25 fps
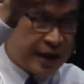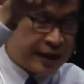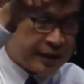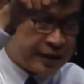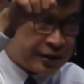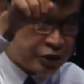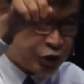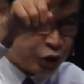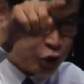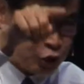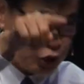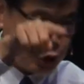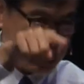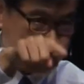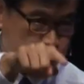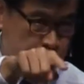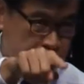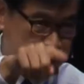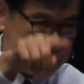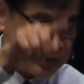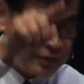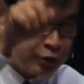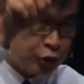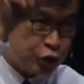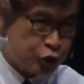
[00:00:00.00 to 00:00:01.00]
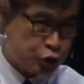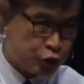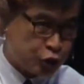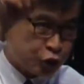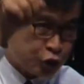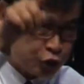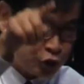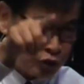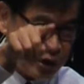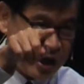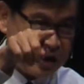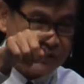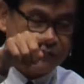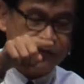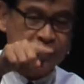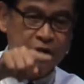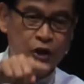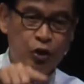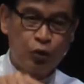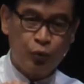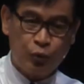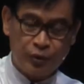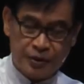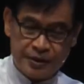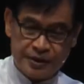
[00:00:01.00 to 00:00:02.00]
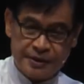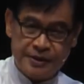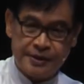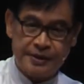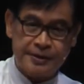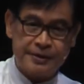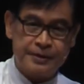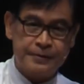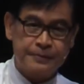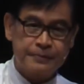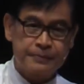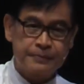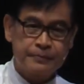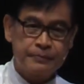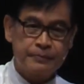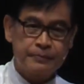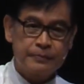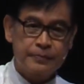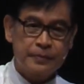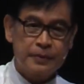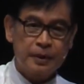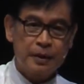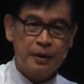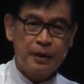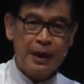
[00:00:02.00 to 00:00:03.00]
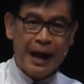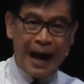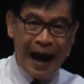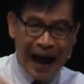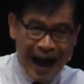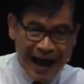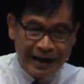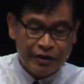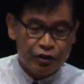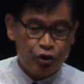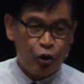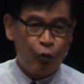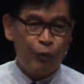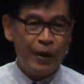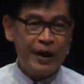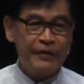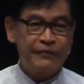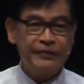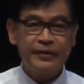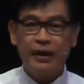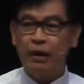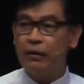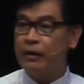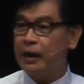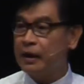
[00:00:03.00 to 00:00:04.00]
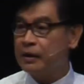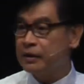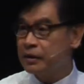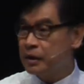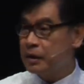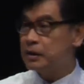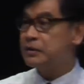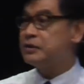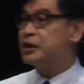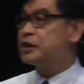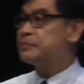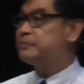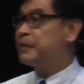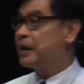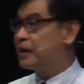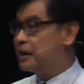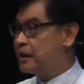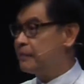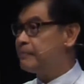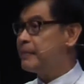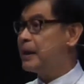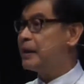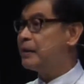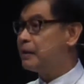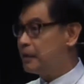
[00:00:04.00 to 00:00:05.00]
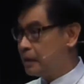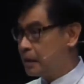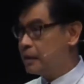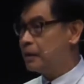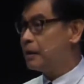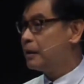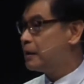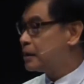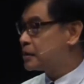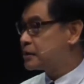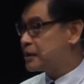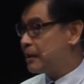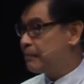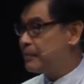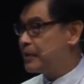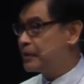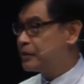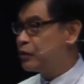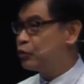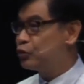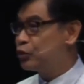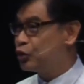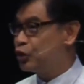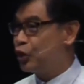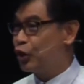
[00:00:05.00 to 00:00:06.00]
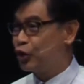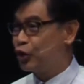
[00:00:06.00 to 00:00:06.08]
and the strife will cease. Hug your wife now. And here is this burly man submitting to the